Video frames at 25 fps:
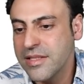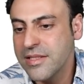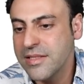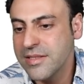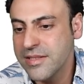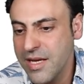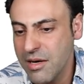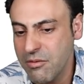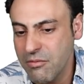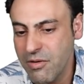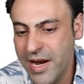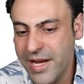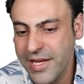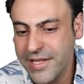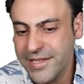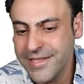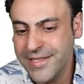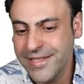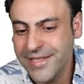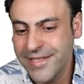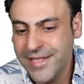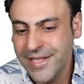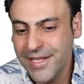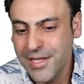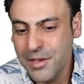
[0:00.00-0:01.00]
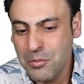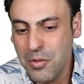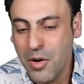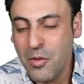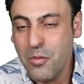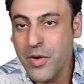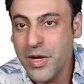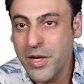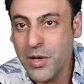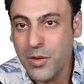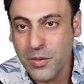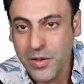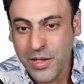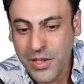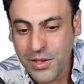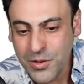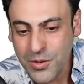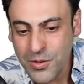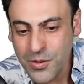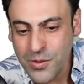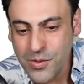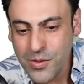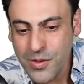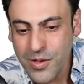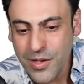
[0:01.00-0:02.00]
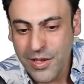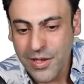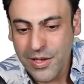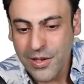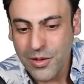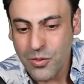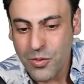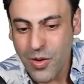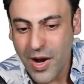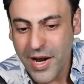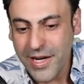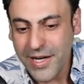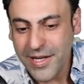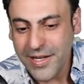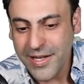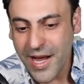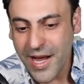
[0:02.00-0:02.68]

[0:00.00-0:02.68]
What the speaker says: Is that right? But we don't need to write it